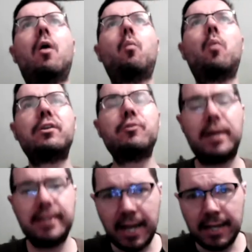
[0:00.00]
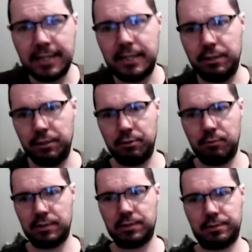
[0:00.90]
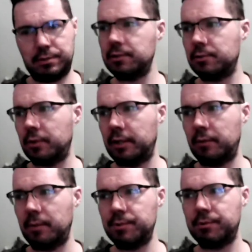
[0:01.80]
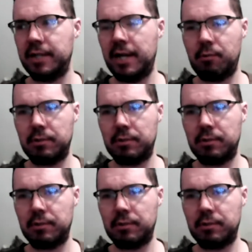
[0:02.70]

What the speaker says: What do I not need to do? Which is sort of like what I'm doing now,